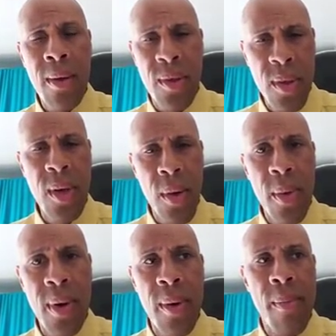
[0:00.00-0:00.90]
Do you
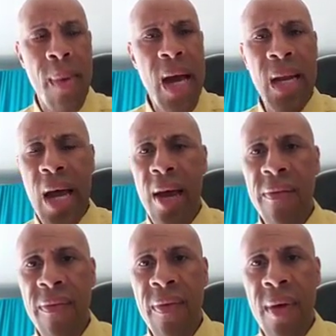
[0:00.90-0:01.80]
know my
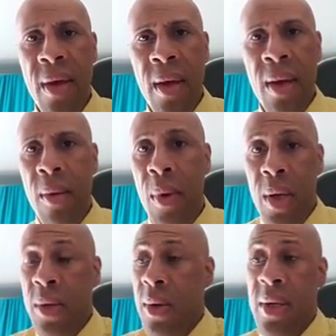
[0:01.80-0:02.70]
life?
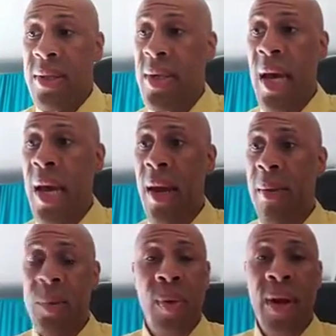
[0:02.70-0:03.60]
What, you gonna say
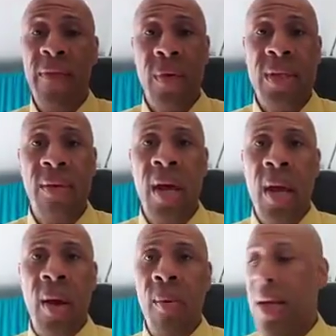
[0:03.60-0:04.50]
I'm 24/7?
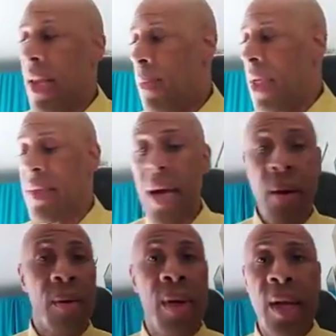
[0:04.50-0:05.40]
What, that means I
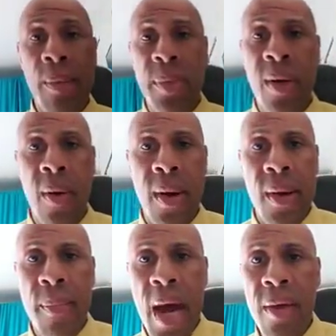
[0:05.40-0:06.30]
don't get up to go to
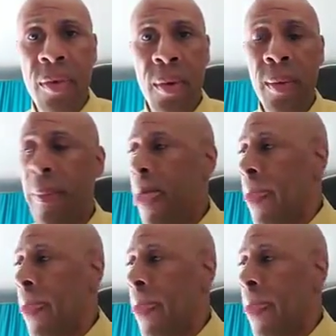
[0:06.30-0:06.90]
the bathroom?